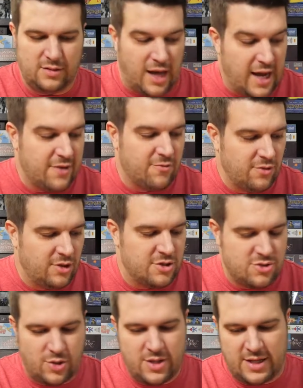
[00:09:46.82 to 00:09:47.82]
I really
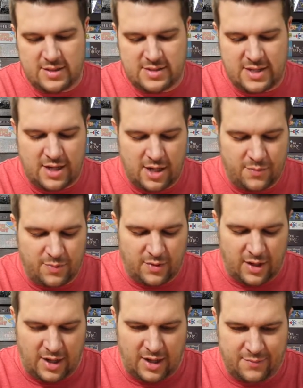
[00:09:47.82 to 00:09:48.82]
enjoy that setup.
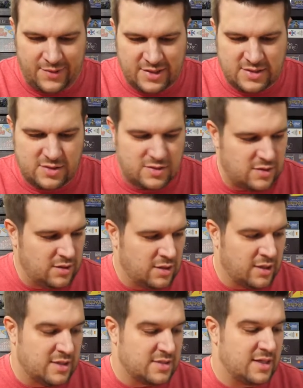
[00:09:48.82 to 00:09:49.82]
It's
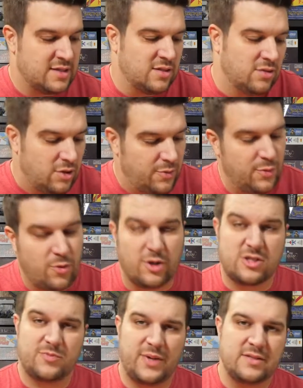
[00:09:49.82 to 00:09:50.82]
like I said, it's a little bit more
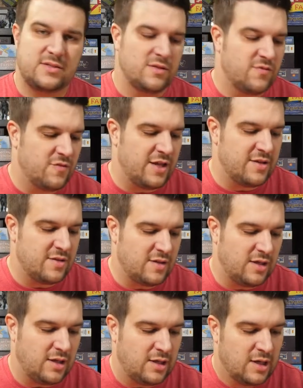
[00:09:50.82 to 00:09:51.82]
expensive than
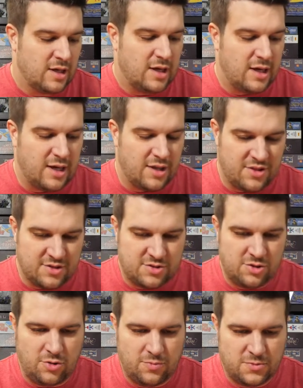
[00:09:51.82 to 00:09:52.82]
the
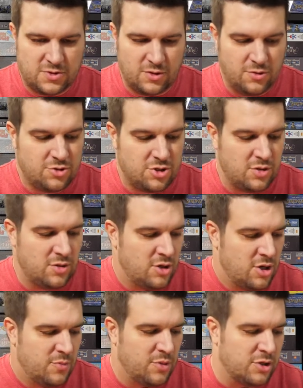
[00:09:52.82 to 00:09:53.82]
Zoom solution,
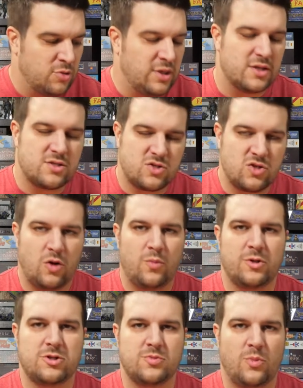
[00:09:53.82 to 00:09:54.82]
but you get so
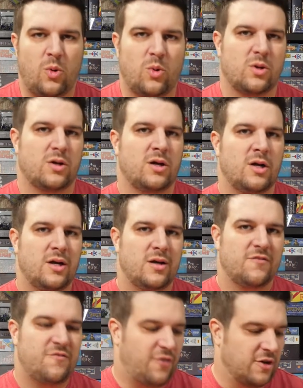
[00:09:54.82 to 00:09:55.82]
much more
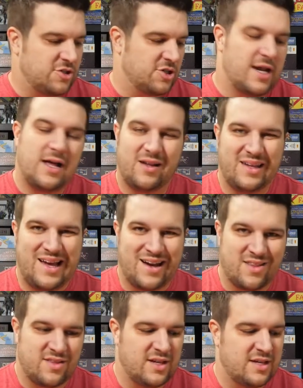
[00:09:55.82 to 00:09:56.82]
functionality out
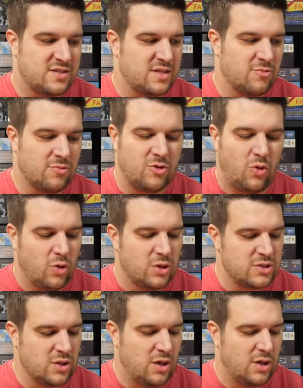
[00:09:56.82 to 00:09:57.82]
of this. It
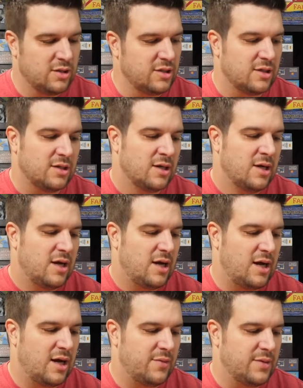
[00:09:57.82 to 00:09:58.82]
records longer.
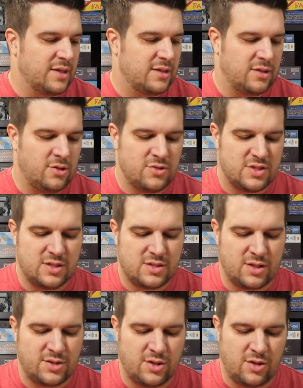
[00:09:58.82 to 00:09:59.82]
It uses
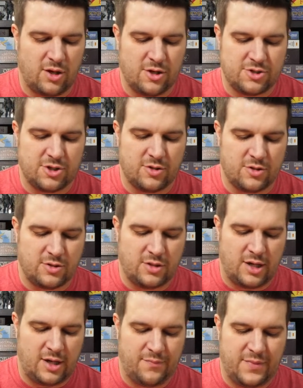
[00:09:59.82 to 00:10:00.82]
the larger
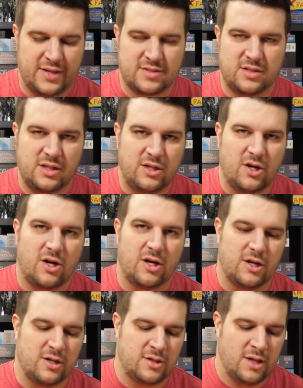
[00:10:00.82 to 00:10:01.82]
SD
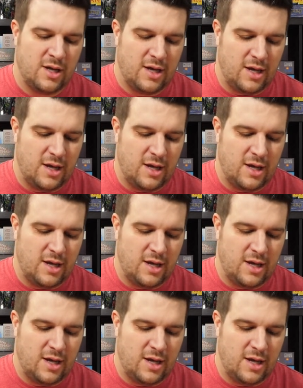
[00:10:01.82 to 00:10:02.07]
card.